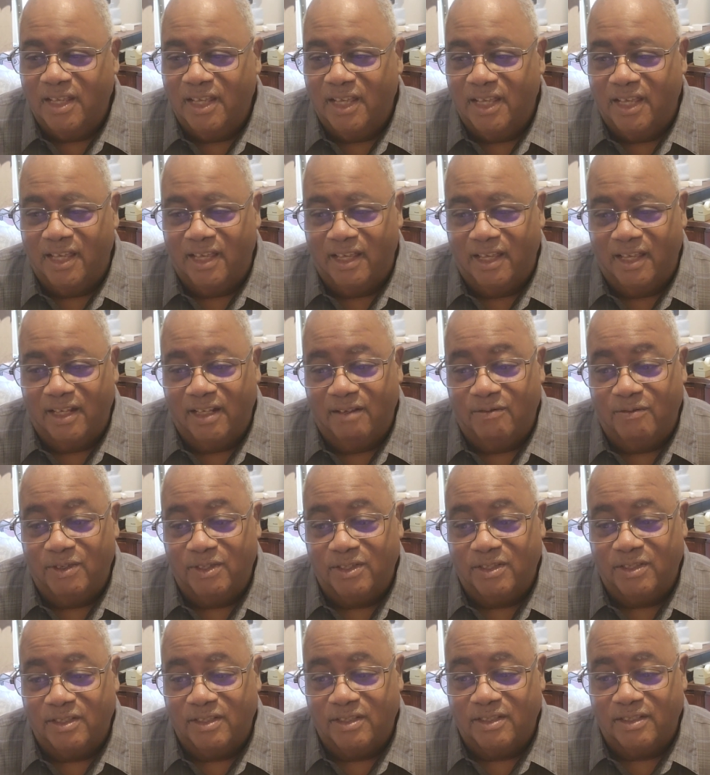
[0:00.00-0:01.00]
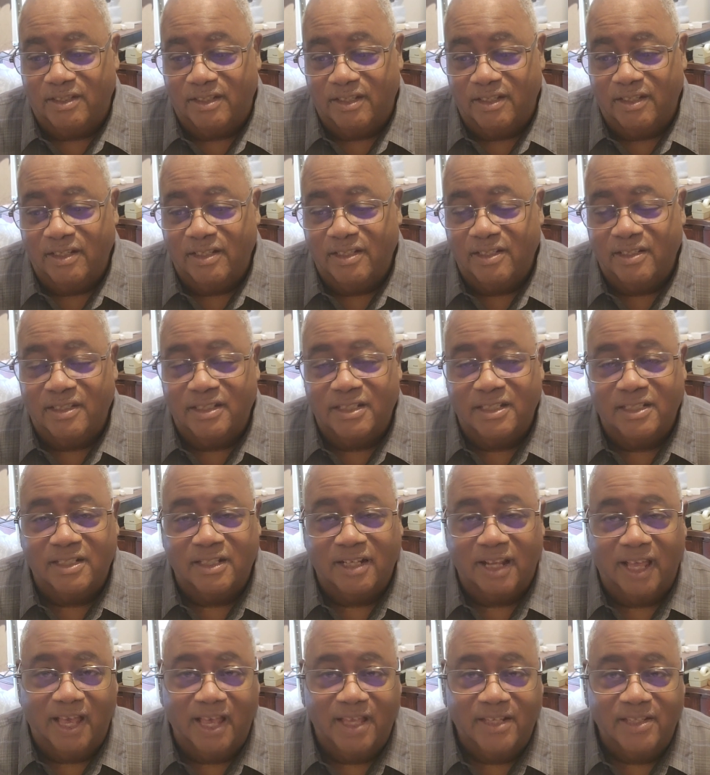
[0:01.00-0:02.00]
And if it's as good as this
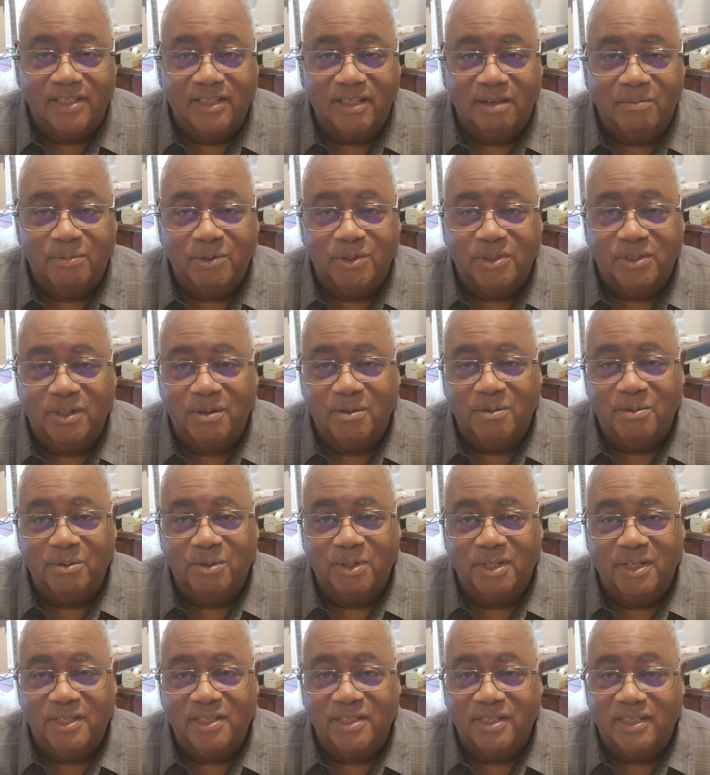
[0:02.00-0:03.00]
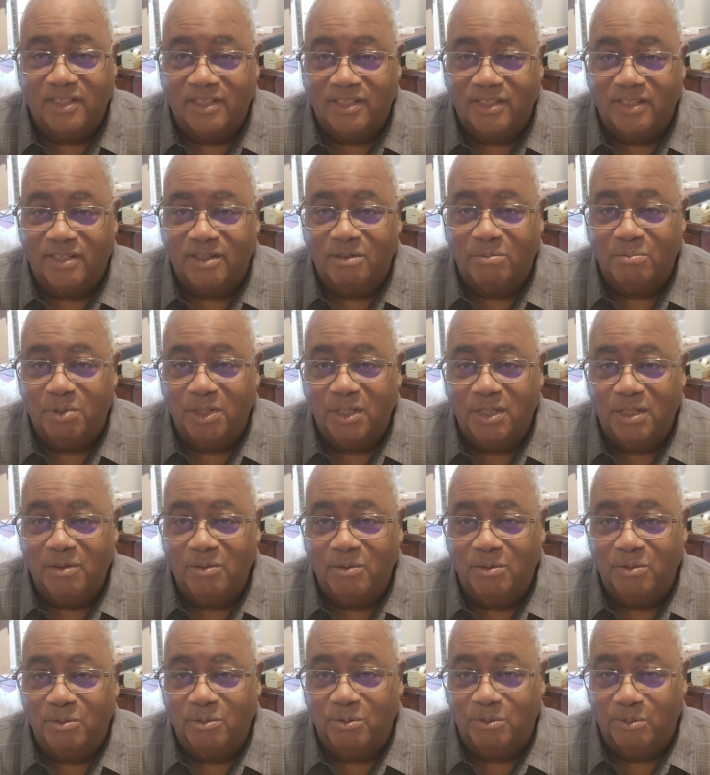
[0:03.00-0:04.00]
last episode was, it should be
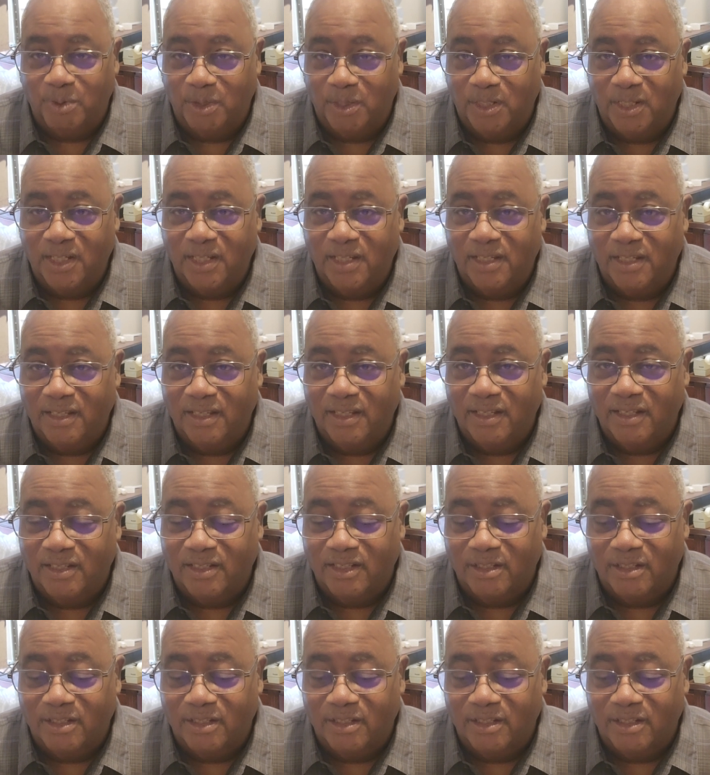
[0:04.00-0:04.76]
really good.